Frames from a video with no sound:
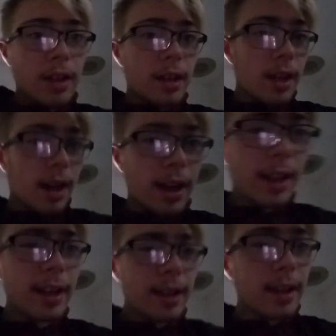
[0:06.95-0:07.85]

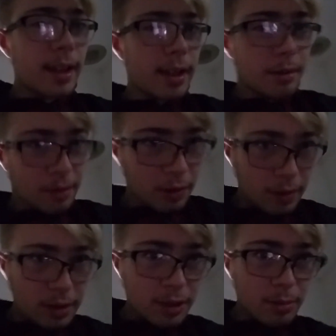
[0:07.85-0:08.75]
I am
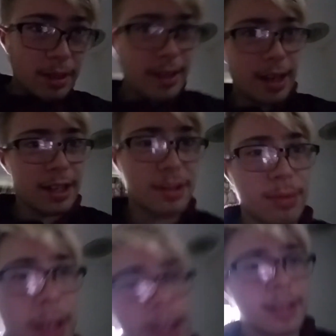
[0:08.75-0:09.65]
going to my dad's
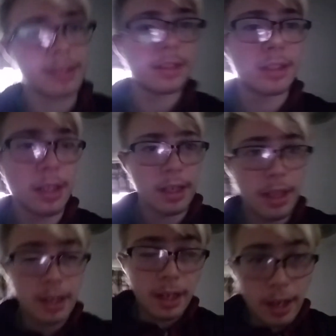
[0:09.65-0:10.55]
place.
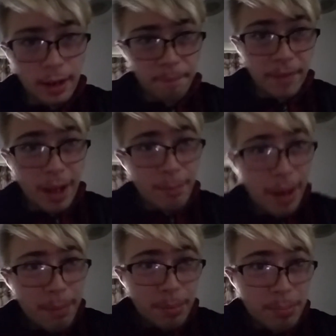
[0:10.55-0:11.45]
Um, I might
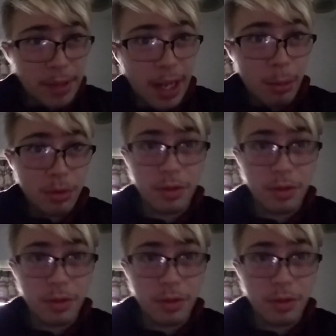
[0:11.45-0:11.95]
be able to